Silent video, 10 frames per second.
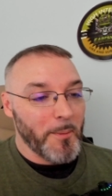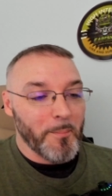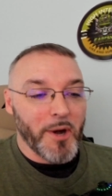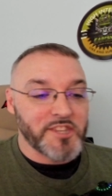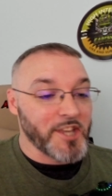
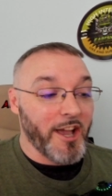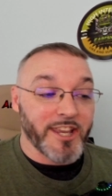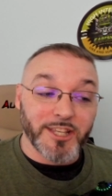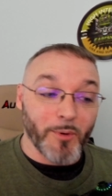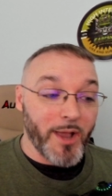But uh,
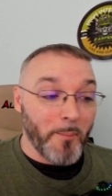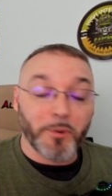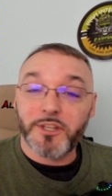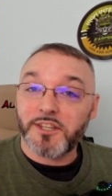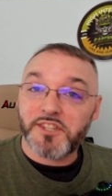anyway, I'm
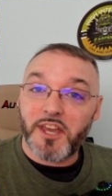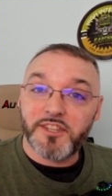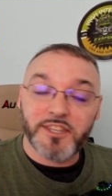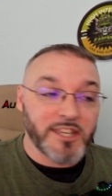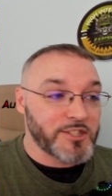pretty excited to get